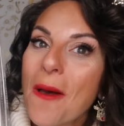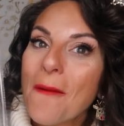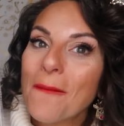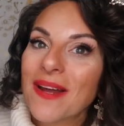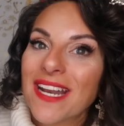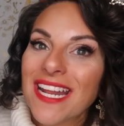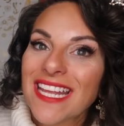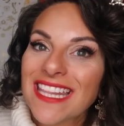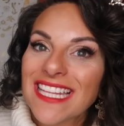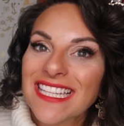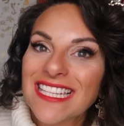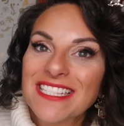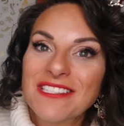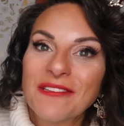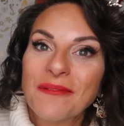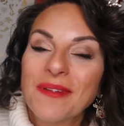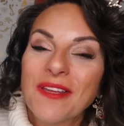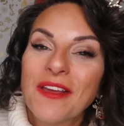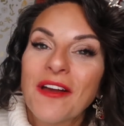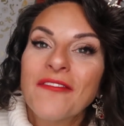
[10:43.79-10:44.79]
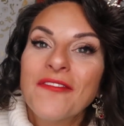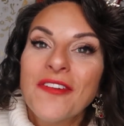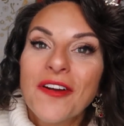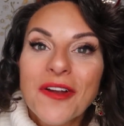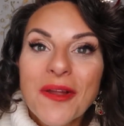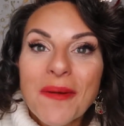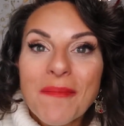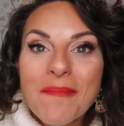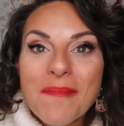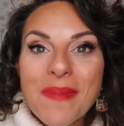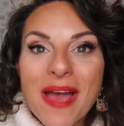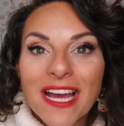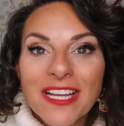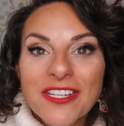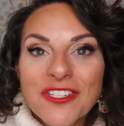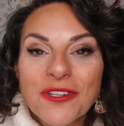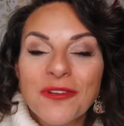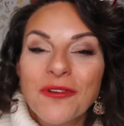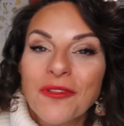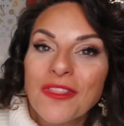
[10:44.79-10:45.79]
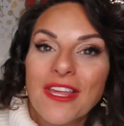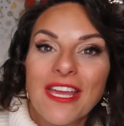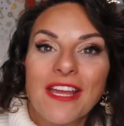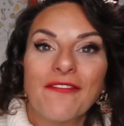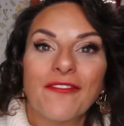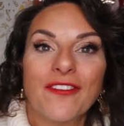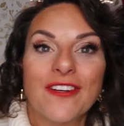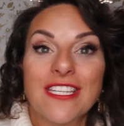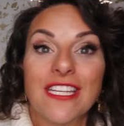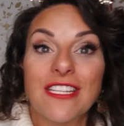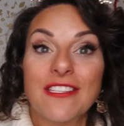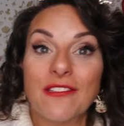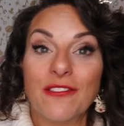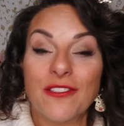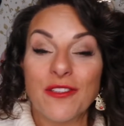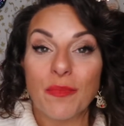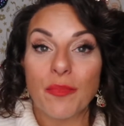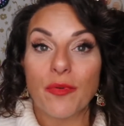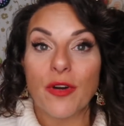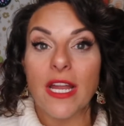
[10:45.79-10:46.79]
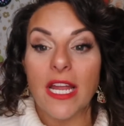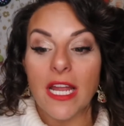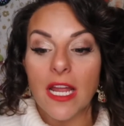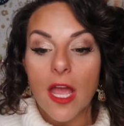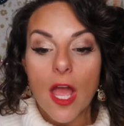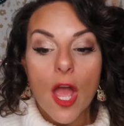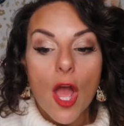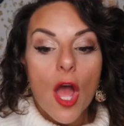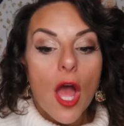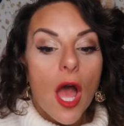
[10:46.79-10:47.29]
but I think this will be a very magical thing for Tinsel to bring,